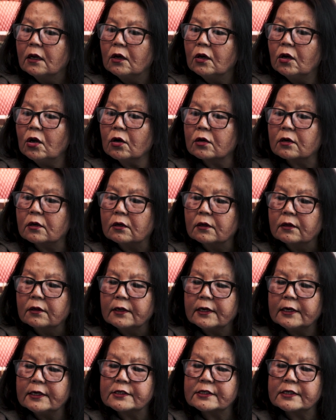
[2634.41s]
"Look,"
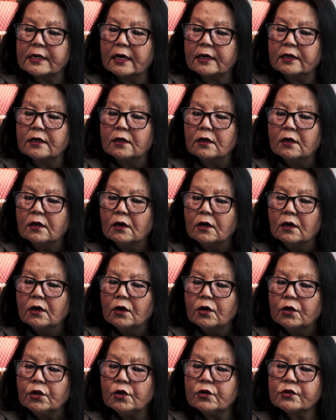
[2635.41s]
he said,
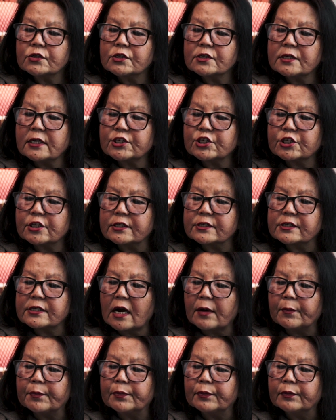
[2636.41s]
"you stitch this
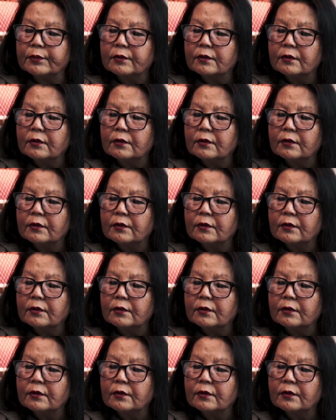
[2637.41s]
up."